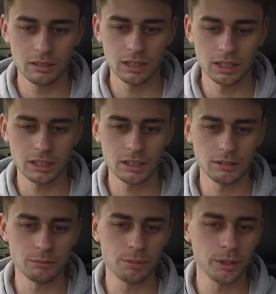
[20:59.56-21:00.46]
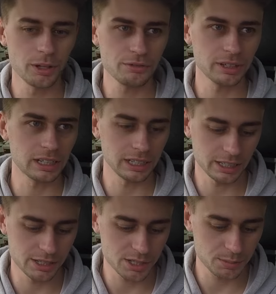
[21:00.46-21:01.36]
And there you go, perfectly
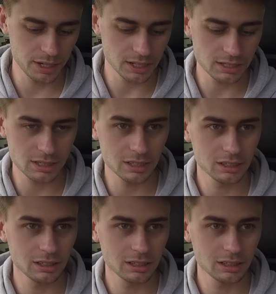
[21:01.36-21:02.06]
in the space.